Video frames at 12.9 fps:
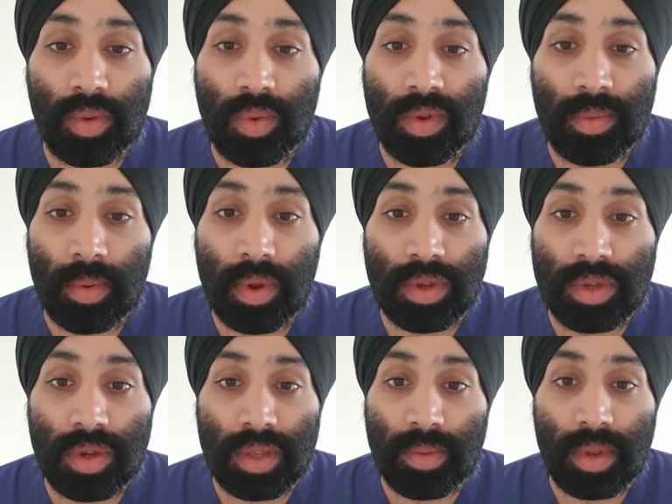that we've spoken
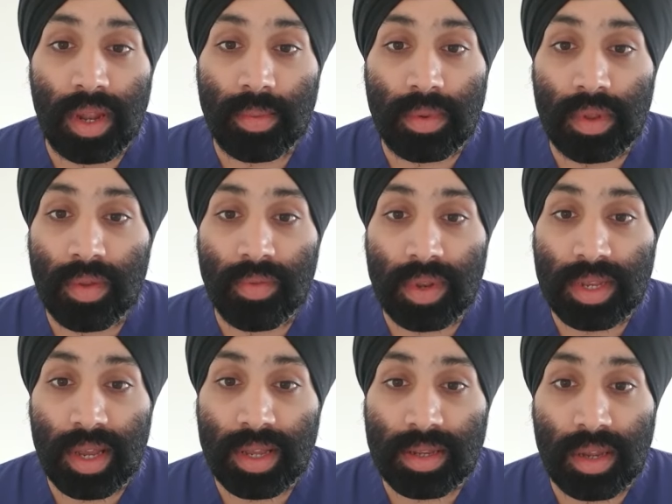to has been absolutely
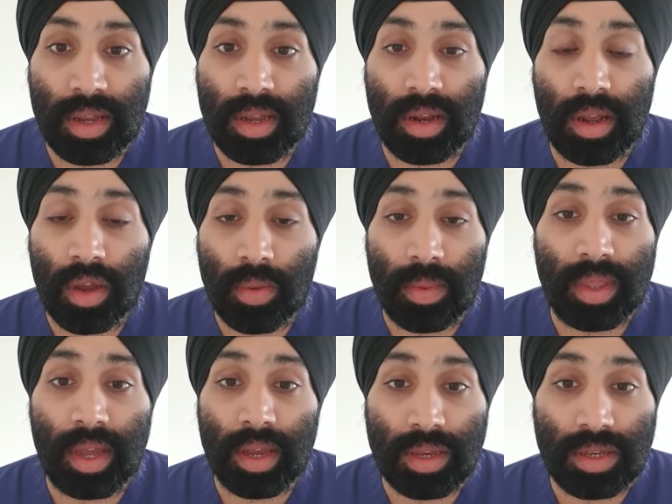fantastic, and I hope
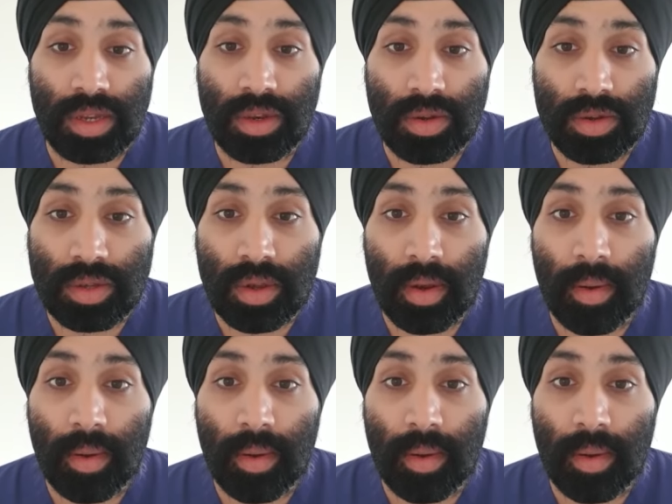that that continues.